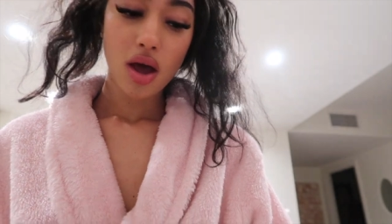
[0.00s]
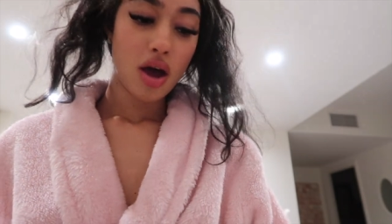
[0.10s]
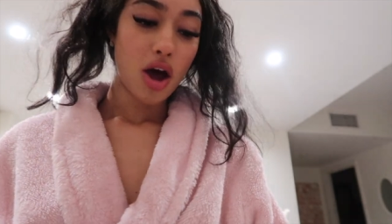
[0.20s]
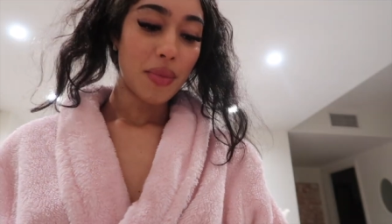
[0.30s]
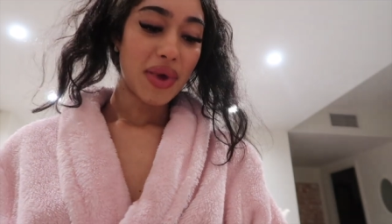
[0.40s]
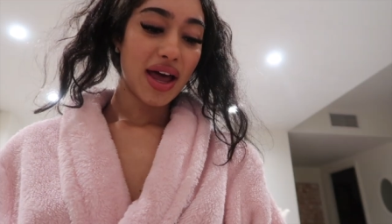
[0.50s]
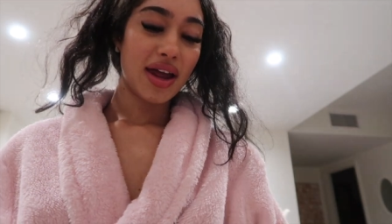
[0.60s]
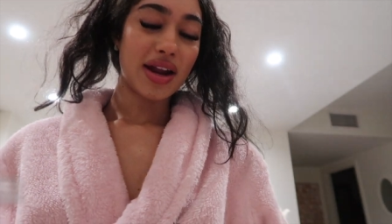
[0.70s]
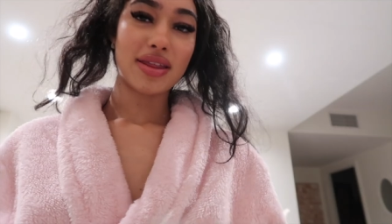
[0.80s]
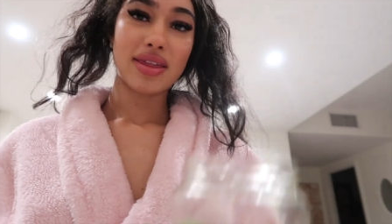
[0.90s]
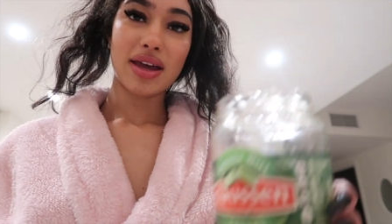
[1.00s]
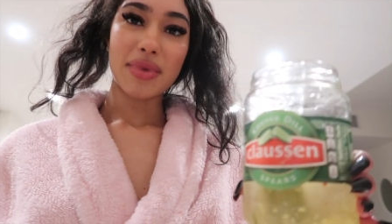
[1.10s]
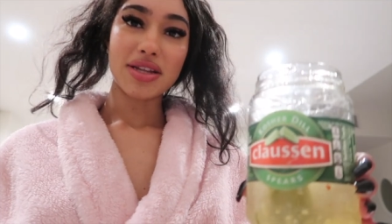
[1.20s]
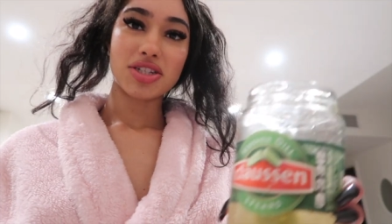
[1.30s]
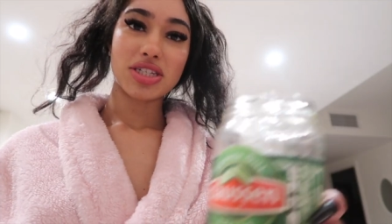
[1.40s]
oh my god i think i'm
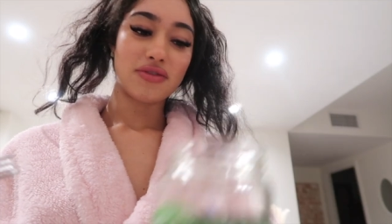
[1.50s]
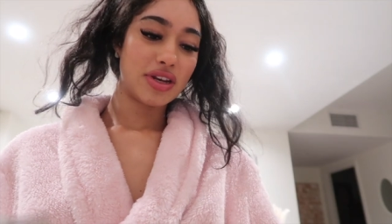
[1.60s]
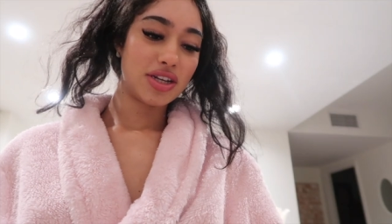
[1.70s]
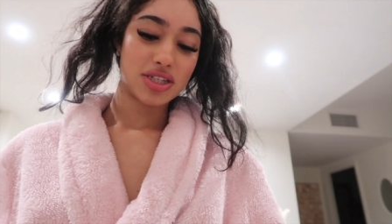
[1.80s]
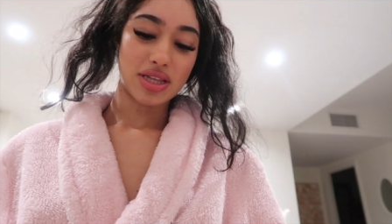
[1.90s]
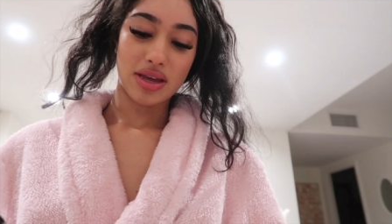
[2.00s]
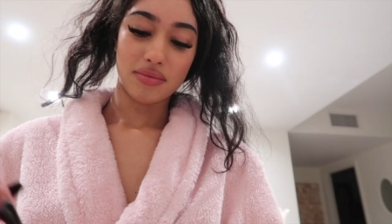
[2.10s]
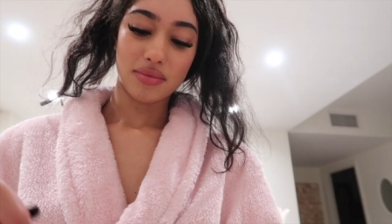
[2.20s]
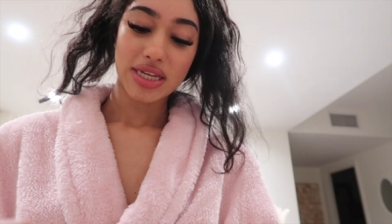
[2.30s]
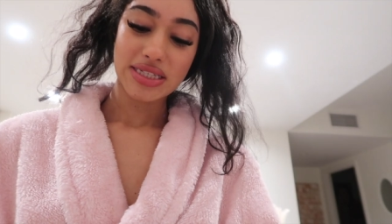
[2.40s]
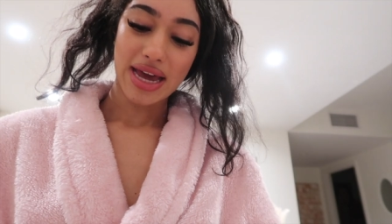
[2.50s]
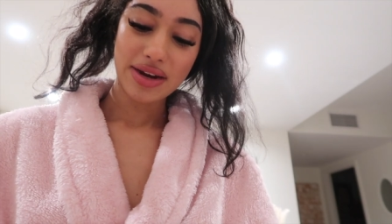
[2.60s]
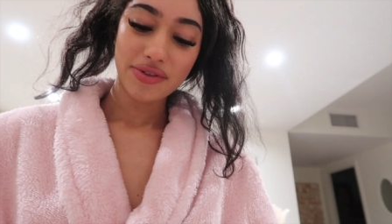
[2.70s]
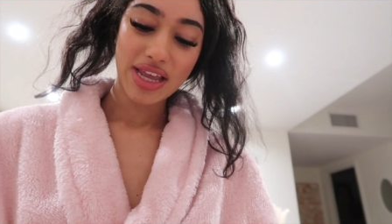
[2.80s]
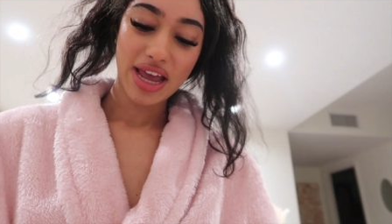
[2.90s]
about to just finish them because i
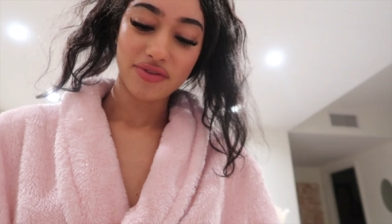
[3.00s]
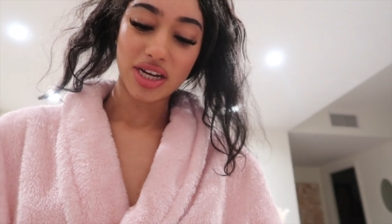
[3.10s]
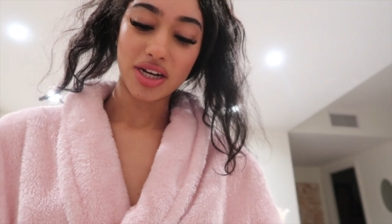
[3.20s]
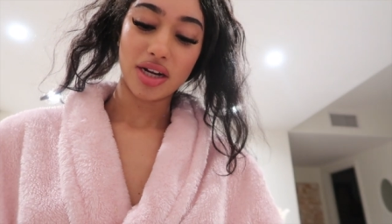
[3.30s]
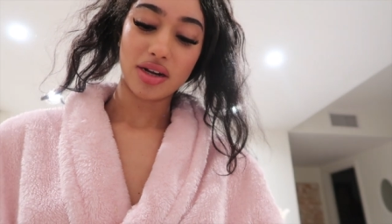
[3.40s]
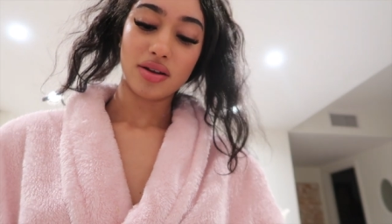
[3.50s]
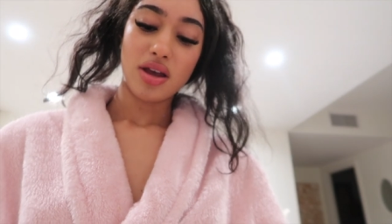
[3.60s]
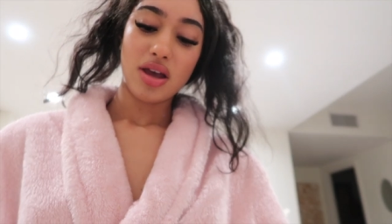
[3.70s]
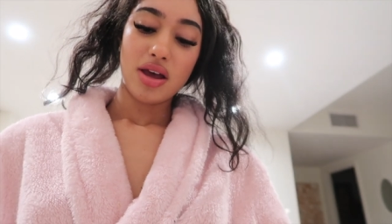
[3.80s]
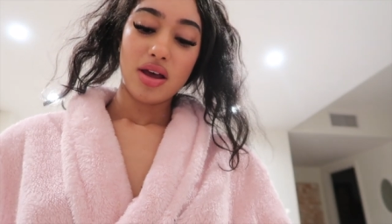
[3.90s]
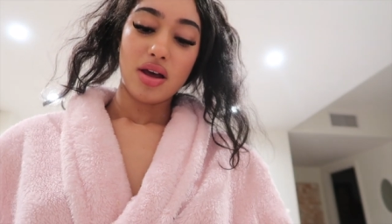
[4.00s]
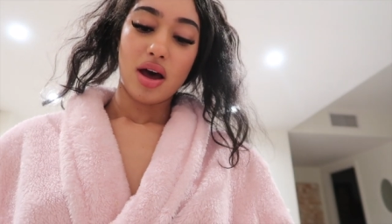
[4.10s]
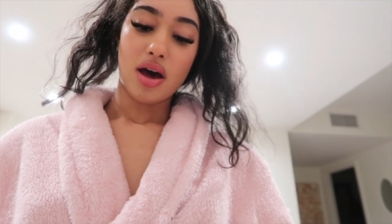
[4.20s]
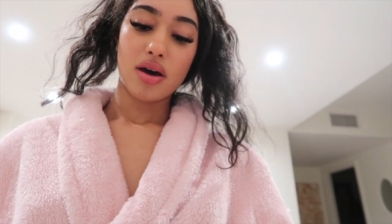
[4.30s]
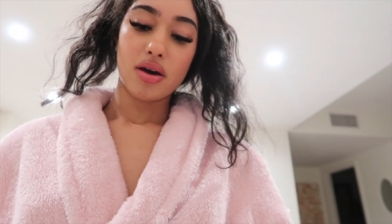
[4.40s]
didn't really have dinner
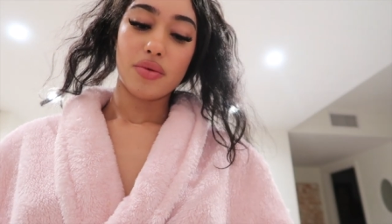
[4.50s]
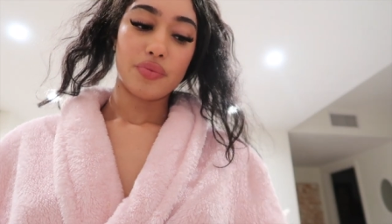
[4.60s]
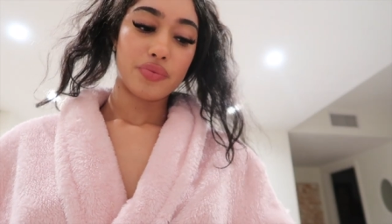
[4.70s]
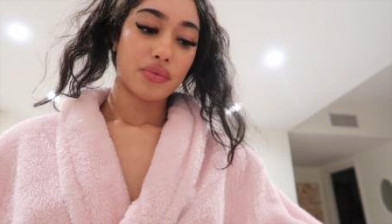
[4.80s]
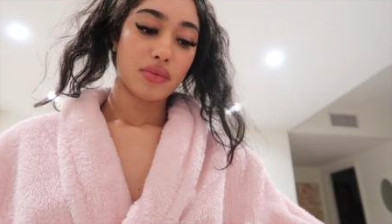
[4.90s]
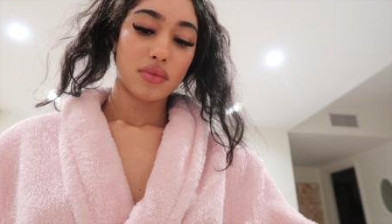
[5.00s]
um